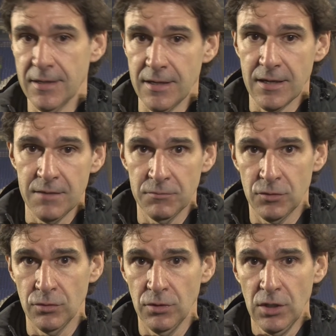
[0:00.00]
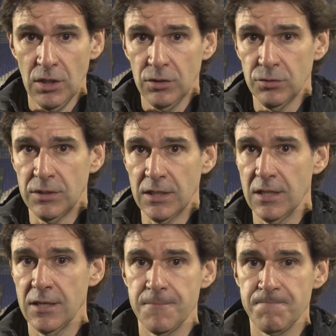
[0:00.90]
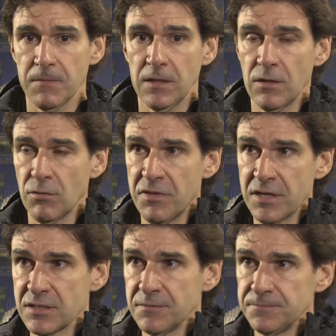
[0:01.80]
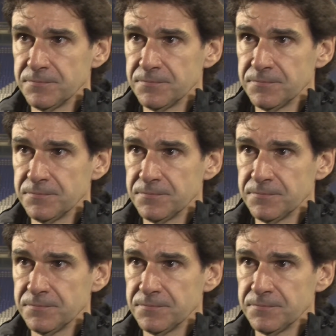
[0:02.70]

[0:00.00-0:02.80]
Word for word: again a game to to take the the good things.